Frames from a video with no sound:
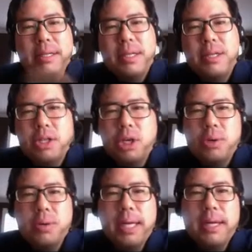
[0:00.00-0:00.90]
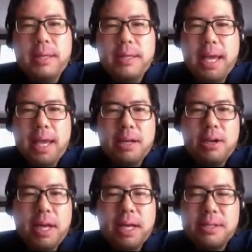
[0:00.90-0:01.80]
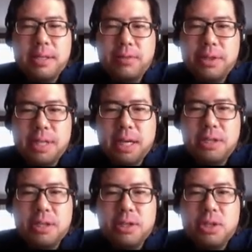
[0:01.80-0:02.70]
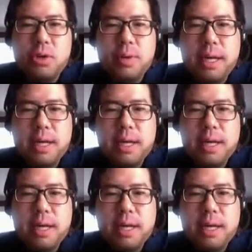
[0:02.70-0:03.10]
So the handout has several sections to it, and